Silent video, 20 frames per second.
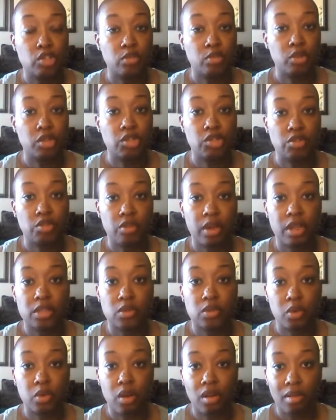your
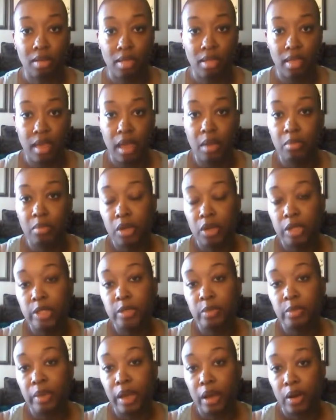moisturizer work that
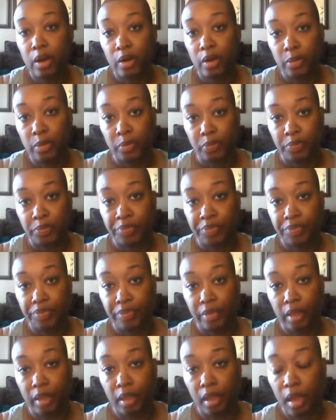much better.
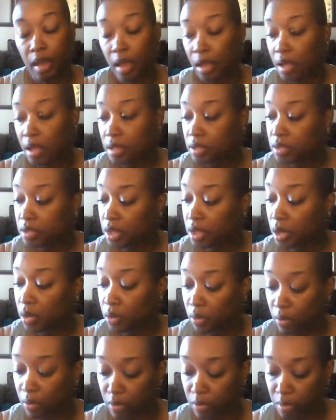So
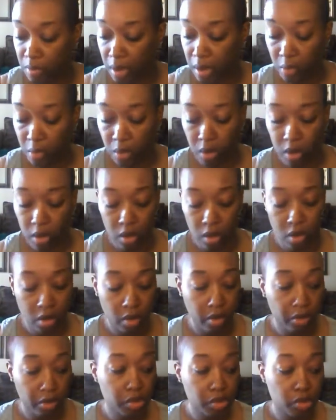from there, we're going to go
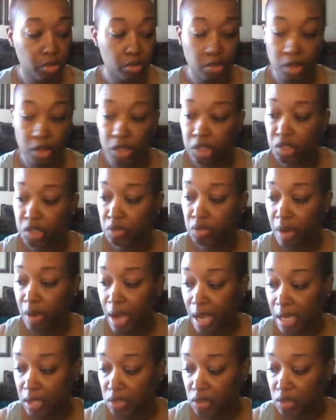on to
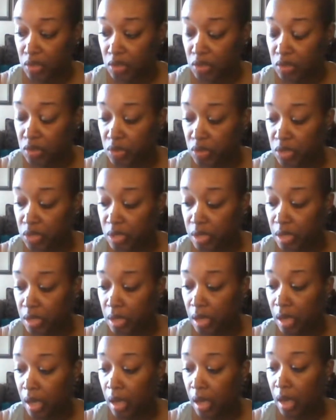moisturizers.
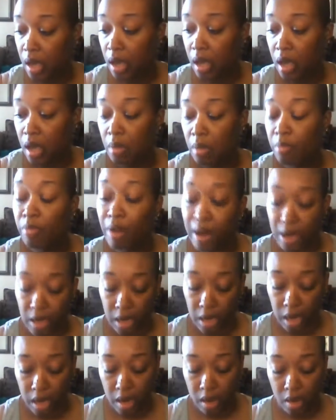Right
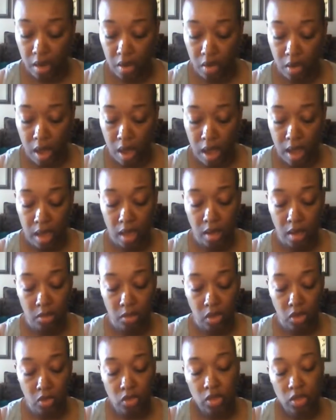now, I am
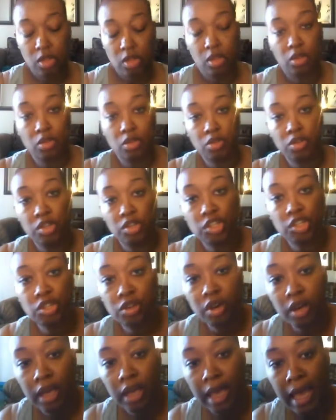using Nourish
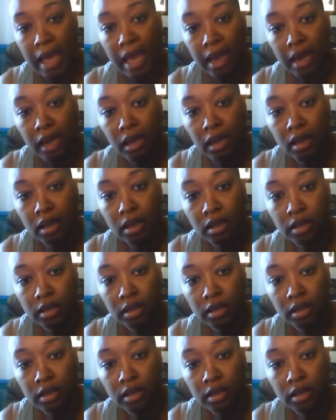Organic